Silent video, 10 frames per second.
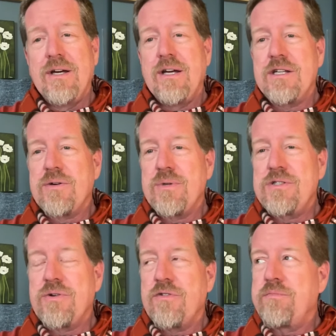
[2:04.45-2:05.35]
it's always
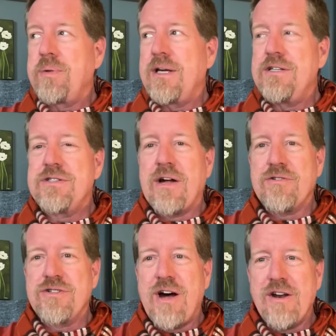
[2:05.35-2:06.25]
sort of placed
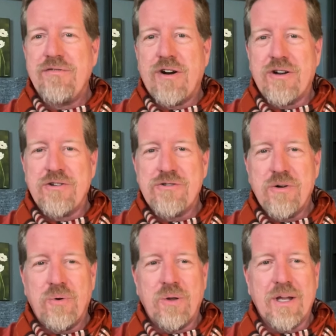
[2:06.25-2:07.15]
outside of our
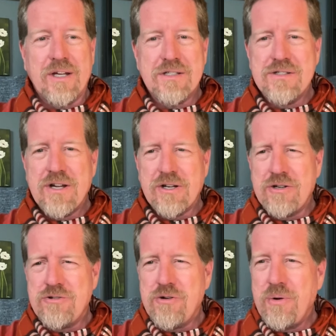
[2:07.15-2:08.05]
control, like it's not a
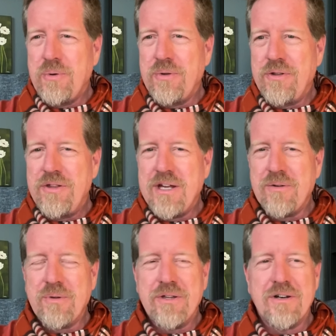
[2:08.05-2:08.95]
controlled thing
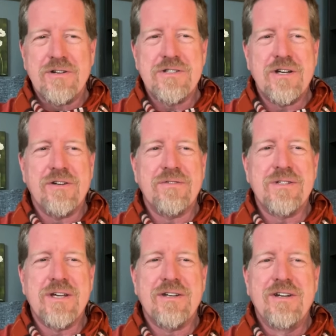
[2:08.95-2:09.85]
within ourselves,
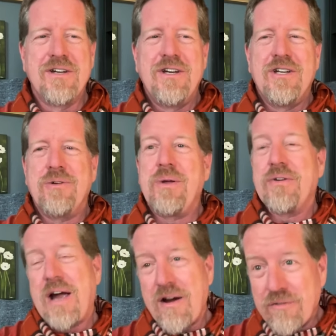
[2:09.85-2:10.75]
that you either
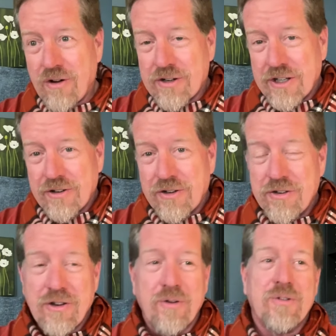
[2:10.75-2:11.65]
have longing or you
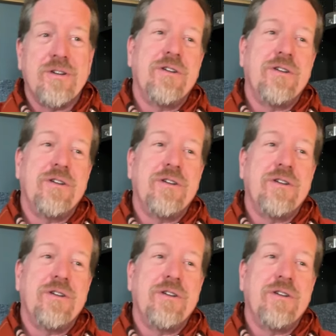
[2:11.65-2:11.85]
don't.